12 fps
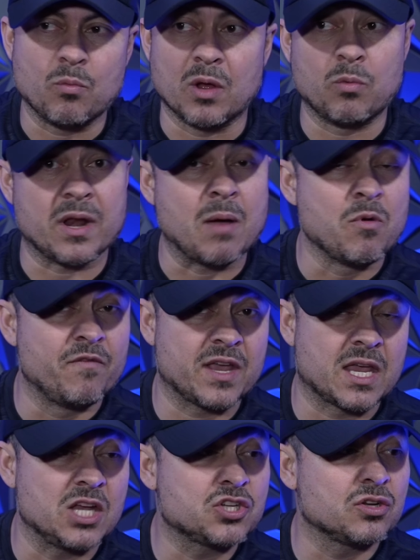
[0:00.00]
Well, when I'm on
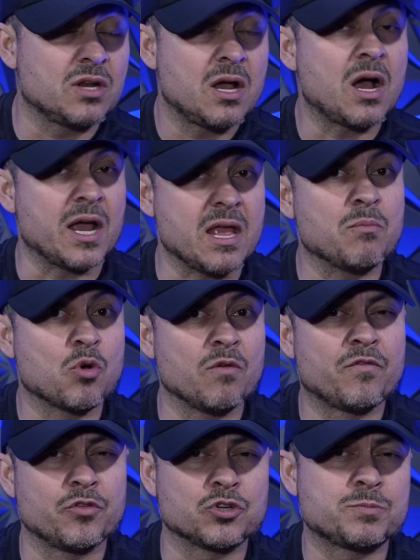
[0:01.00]
vacation, I am going
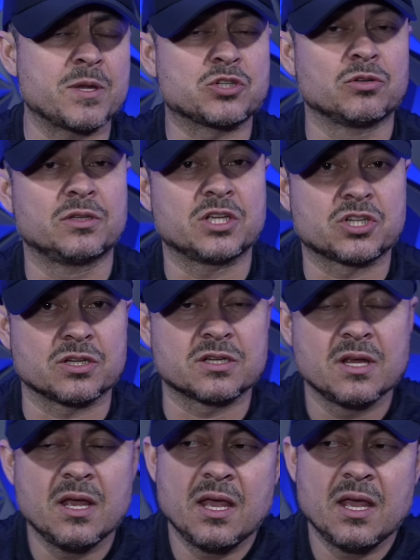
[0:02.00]
for those special dishes.